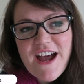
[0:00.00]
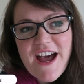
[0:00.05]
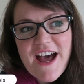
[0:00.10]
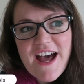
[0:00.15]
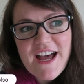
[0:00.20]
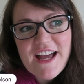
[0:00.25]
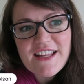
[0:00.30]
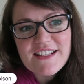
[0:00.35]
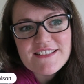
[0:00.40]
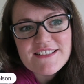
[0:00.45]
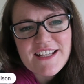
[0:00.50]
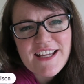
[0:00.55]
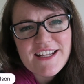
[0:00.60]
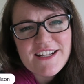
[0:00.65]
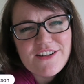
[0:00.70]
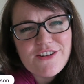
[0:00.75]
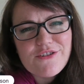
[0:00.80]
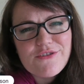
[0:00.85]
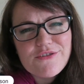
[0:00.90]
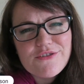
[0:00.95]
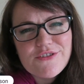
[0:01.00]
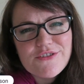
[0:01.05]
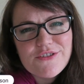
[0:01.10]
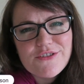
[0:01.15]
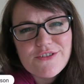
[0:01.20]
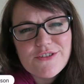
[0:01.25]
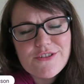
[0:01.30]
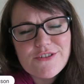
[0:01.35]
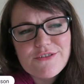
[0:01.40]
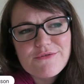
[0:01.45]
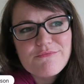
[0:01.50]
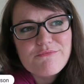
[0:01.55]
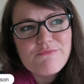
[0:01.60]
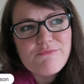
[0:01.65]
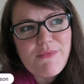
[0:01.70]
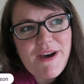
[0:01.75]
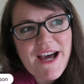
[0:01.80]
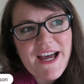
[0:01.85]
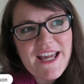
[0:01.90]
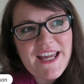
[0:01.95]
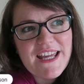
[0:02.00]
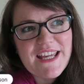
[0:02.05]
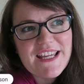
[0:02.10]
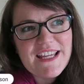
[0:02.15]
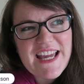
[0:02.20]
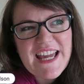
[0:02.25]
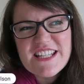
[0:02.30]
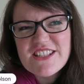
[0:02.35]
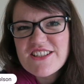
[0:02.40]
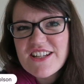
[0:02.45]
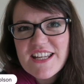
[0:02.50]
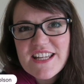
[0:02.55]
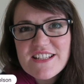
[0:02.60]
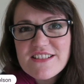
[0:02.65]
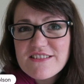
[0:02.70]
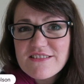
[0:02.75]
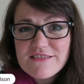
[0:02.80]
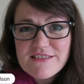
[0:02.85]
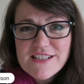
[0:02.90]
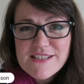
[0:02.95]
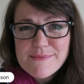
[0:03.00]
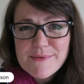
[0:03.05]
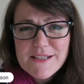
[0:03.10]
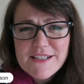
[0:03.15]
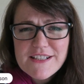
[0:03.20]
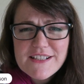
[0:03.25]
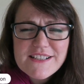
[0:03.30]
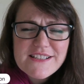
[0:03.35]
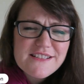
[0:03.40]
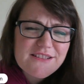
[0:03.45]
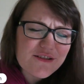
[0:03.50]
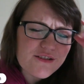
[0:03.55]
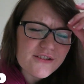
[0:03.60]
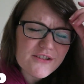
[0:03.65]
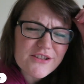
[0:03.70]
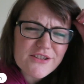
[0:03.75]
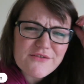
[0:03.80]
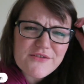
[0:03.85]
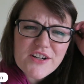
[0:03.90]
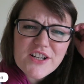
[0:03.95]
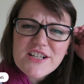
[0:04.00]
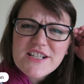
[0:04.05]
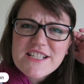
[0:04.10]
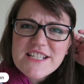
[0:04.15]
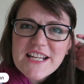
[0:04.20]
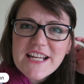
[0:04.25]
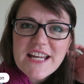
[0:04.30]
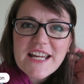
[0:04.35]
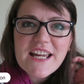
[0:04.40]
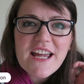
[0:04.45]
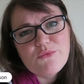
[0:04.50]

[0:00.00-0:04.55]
and kind of go through my educational experience or university,